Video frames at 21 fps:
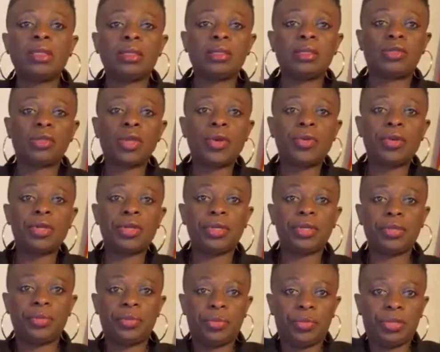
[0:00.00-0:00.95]

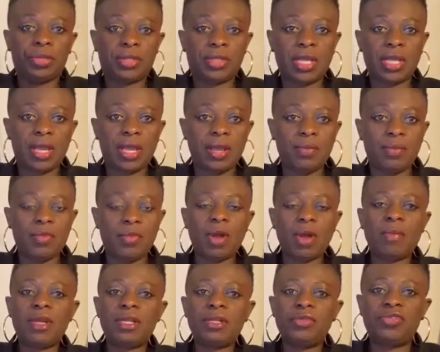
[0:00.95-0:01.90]
Sorry, set
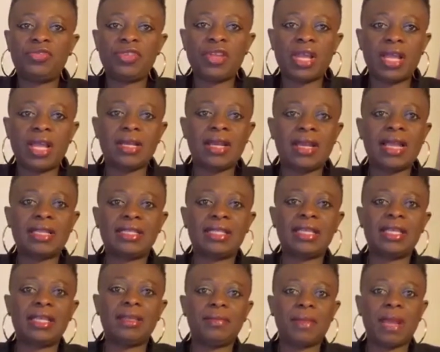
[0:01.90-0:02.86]
more money to ya,
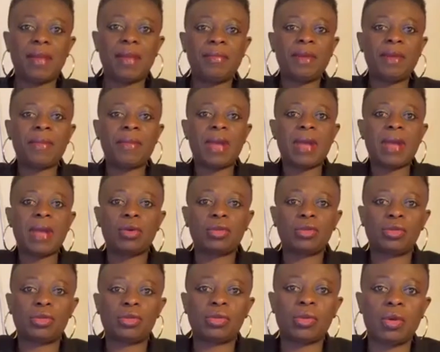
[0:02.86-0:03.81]
Daakyehemaa, me man
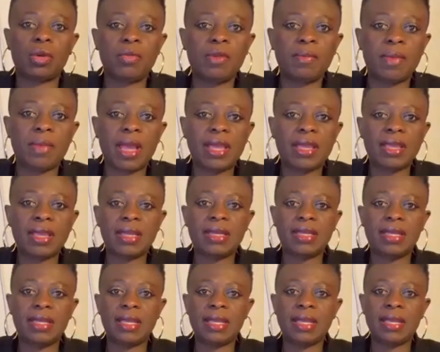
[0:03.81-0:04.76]
cost so me my
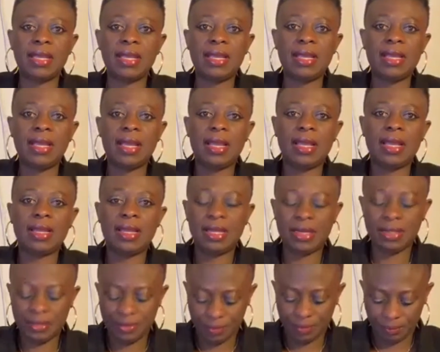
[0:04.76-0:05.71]
idea. And
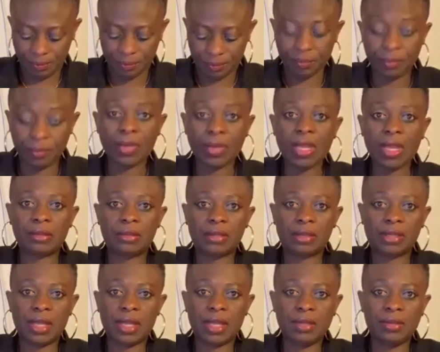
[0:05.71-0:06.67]
I'm let you
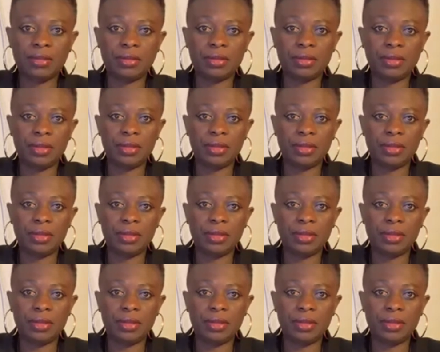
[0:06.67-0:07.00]
say,